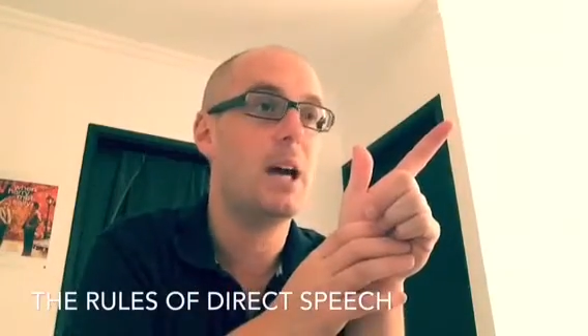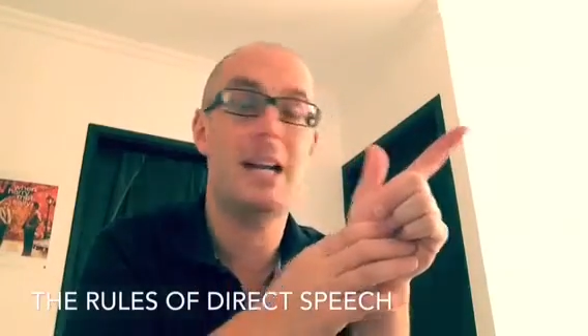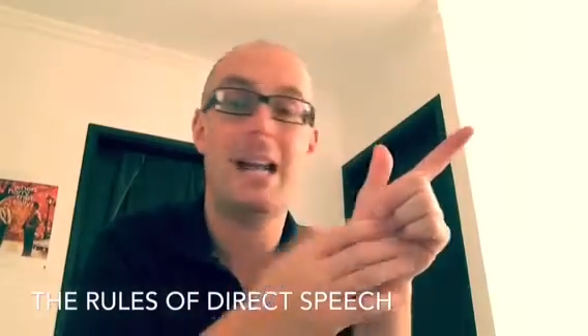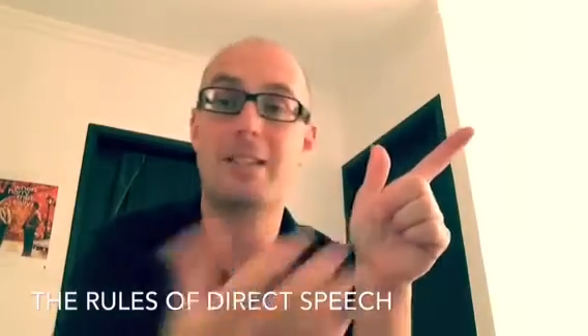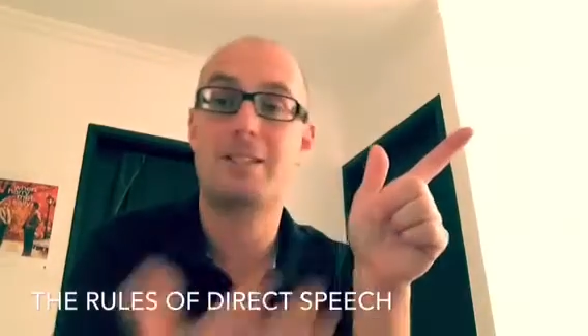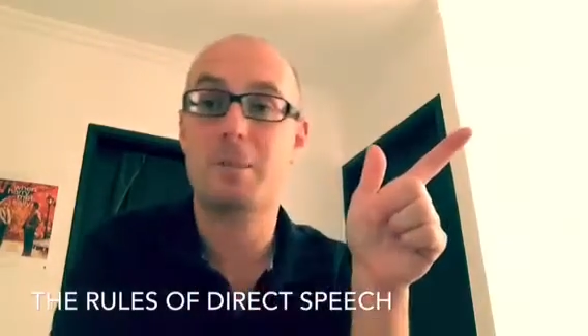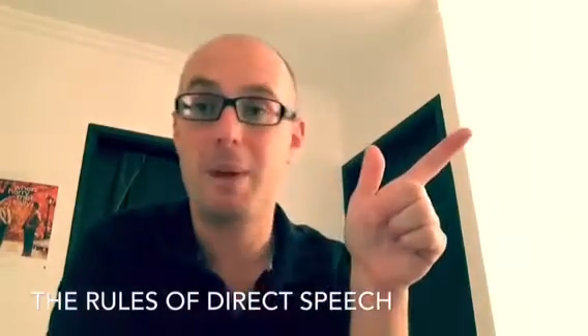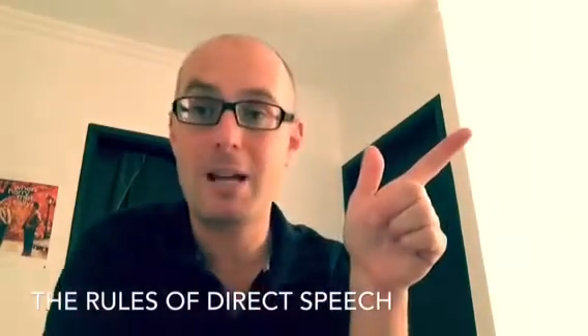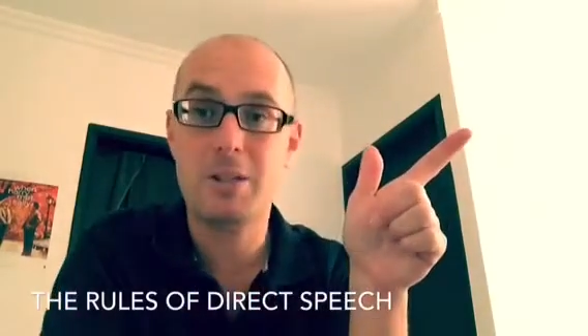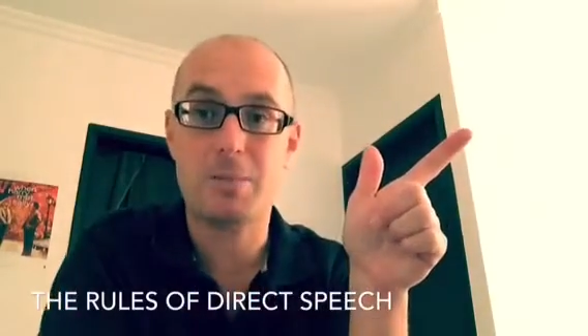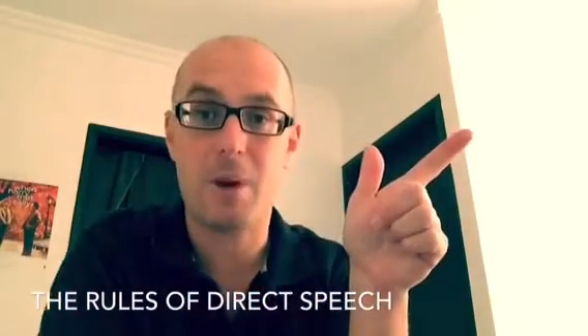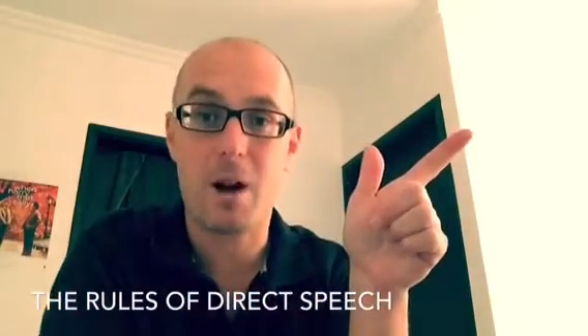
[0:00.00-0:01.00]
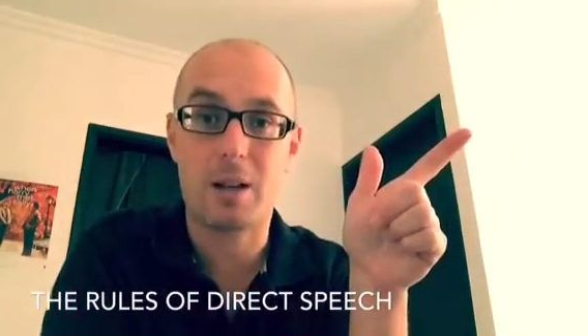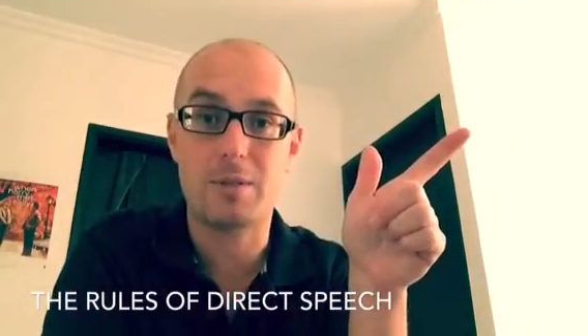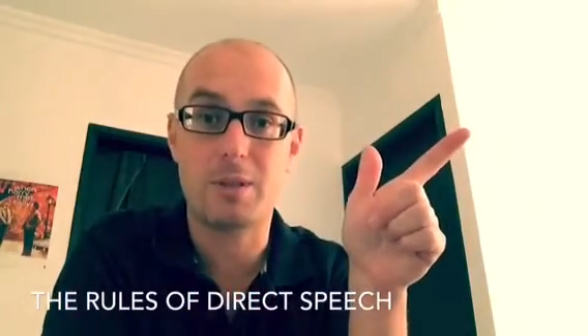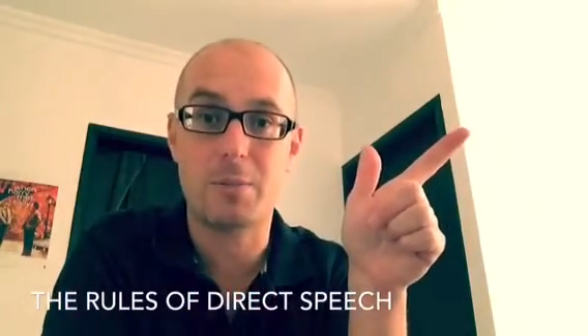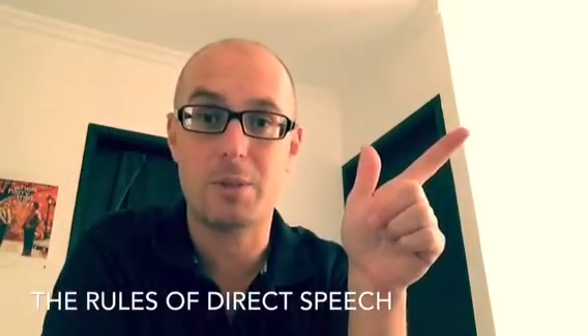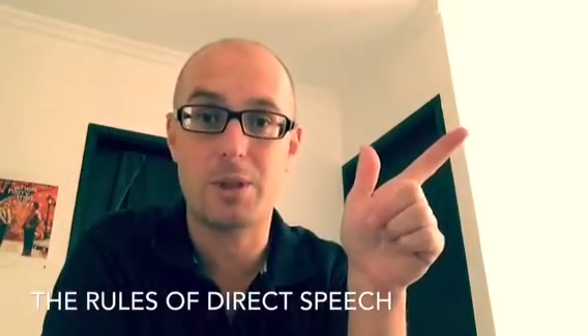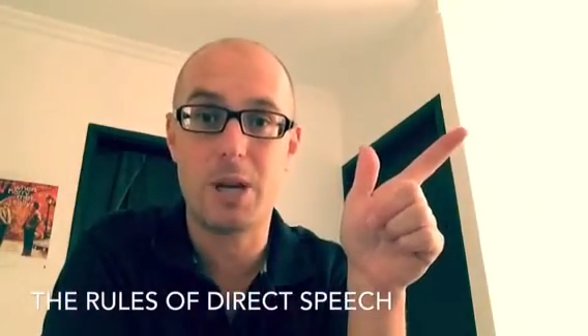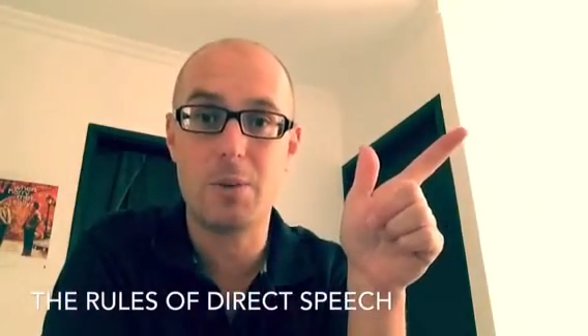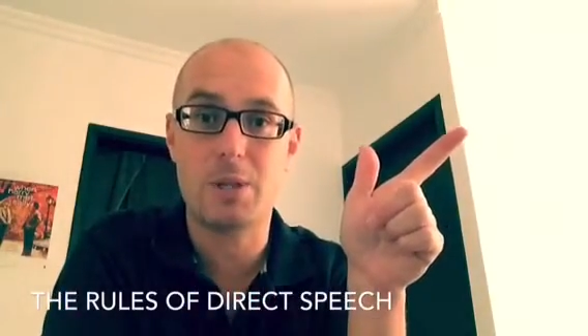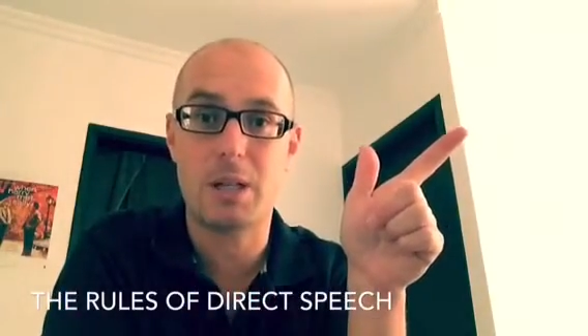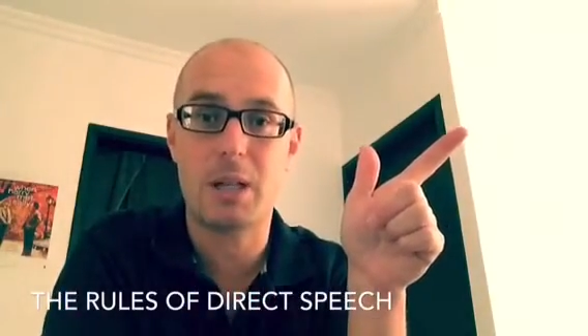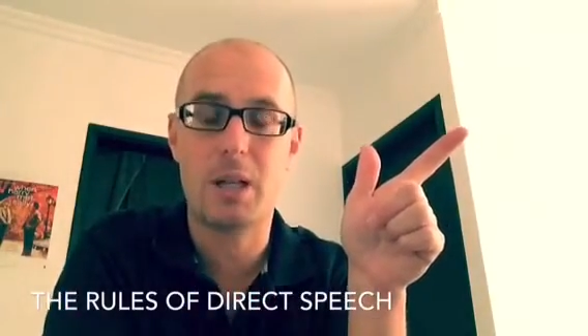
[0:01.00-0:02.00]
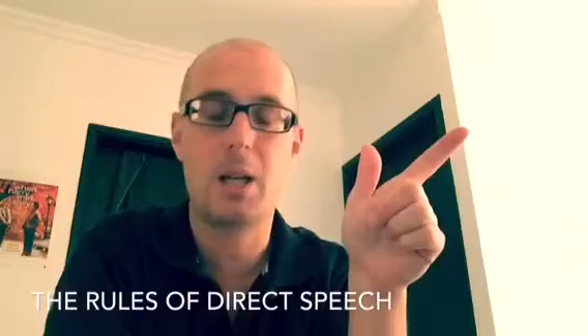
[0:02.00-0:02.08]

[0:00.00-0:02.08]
an exclamation mark if someone's shouting.